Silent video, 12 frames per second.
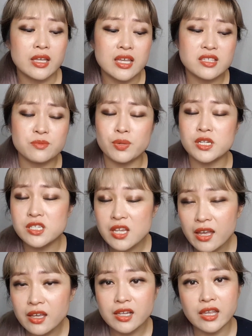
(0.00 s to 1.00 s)
it's
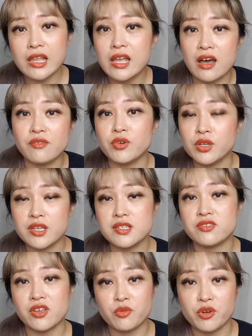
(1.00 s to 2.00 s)
particularly
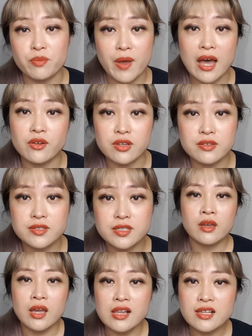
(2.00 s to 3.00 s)
unrealistic with
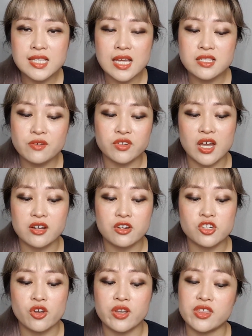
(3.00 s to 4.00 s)
powders. Colour signs of
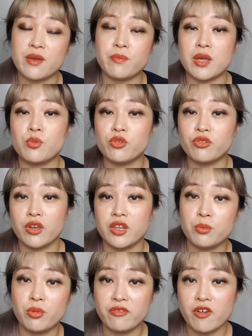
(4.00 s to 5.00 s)
data showing that people
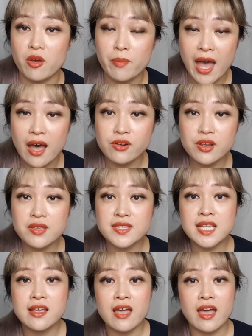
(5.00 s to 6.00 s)
really prefer
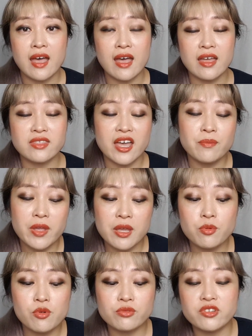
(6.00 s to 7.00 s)
powders and that
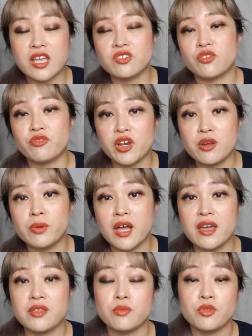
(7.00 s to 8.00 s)
people tend to
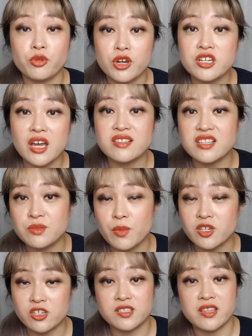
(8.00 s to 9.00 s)
reapply them three times as
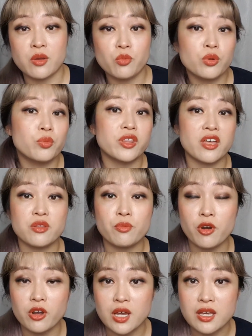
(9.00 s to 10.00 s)
much as they would with other
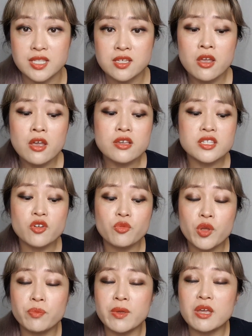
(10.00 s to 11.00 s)
products. So
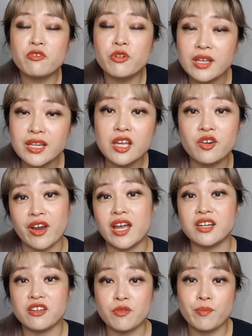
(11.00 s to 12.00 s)
it would be really
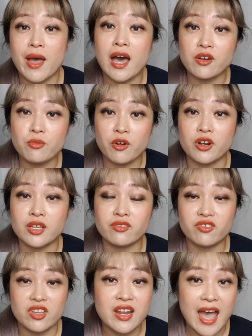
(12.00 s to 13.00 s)
great powder
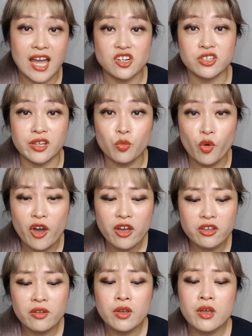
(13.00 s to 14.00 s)
product did actually
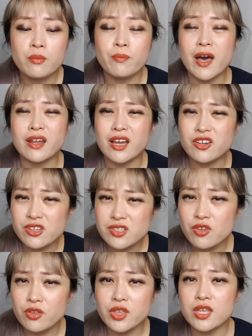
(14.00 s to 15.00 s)
work, but I
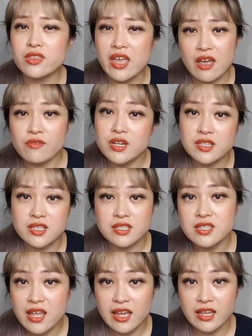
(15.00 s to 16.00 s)
just don't think the evidence
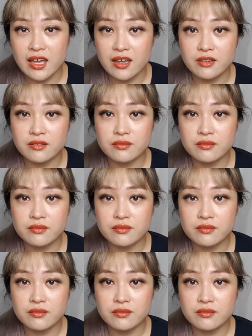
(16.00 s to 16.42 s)
is there yet.